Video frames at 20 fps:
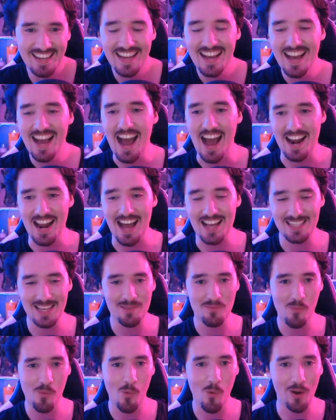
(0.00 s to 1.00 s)
as I
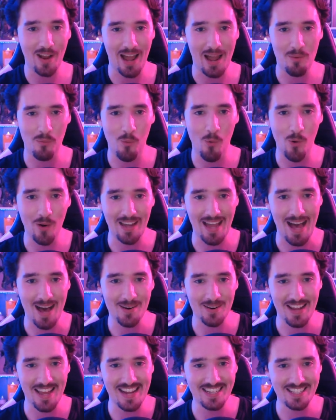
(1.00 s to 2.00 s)
walk
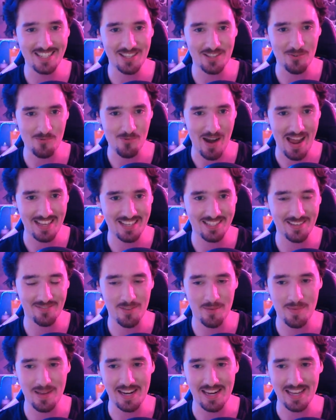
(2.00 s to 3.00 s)
out into the rest of
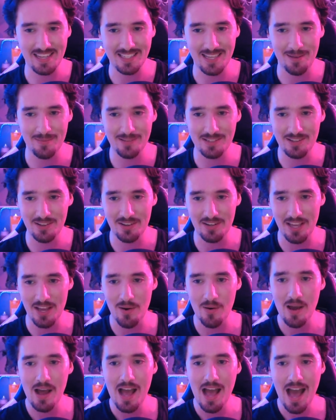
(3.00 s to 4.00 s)
the BDSM
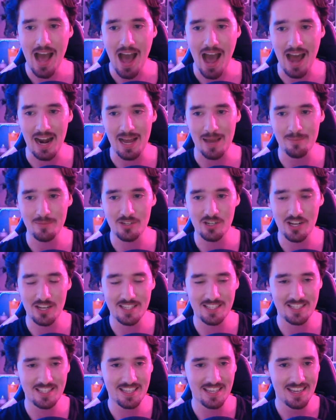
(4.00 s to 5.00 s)
studio, and I'm
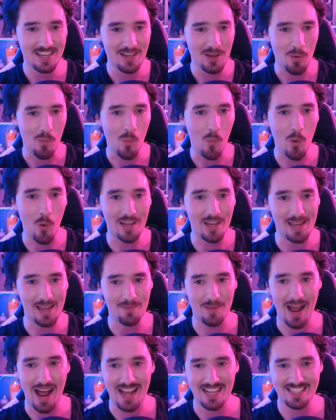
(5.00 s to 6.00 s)
just walking
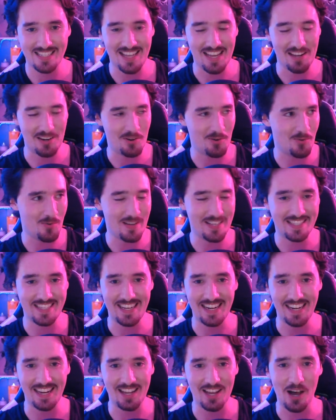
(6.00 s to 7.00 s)
past
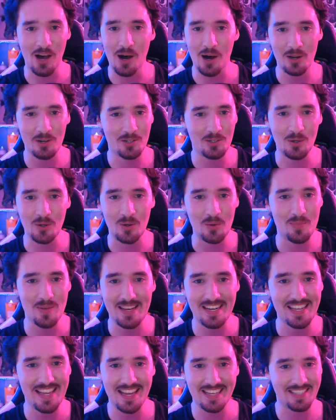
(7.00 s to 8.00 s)
increasingly hardcore
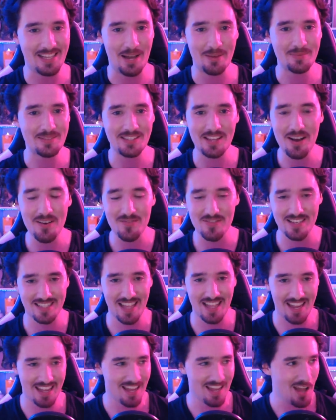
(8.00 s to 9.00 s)
BDSM stuff. There's
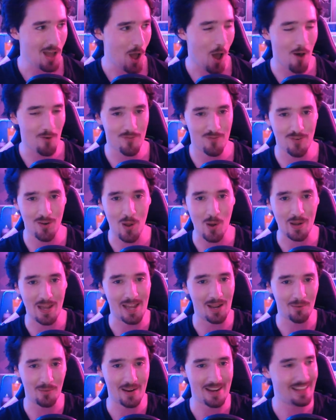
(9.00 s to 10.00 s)
like a
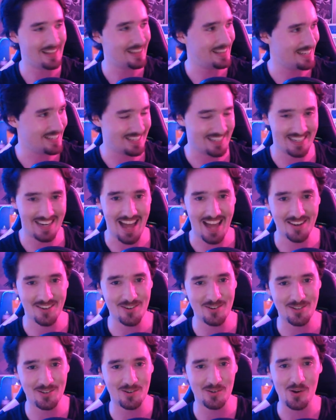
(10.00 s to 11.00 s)
flogging wheel and a St.
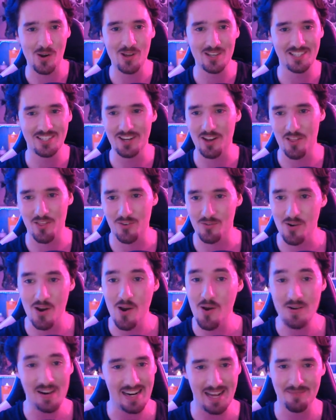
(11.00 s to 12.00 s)
Andrew's cross and a
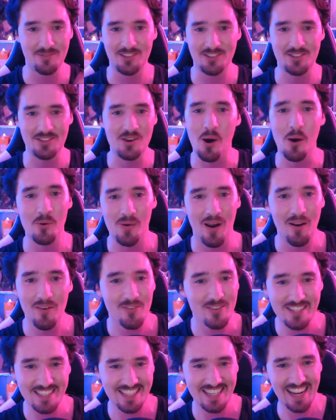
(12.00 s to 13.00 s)
throne, and I'm just not
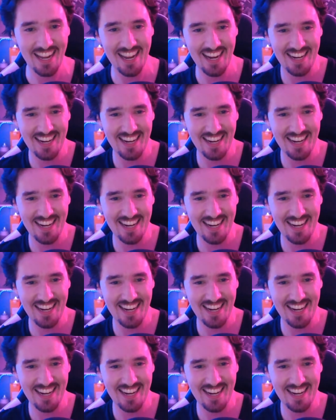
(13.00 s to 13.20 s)
referencing it.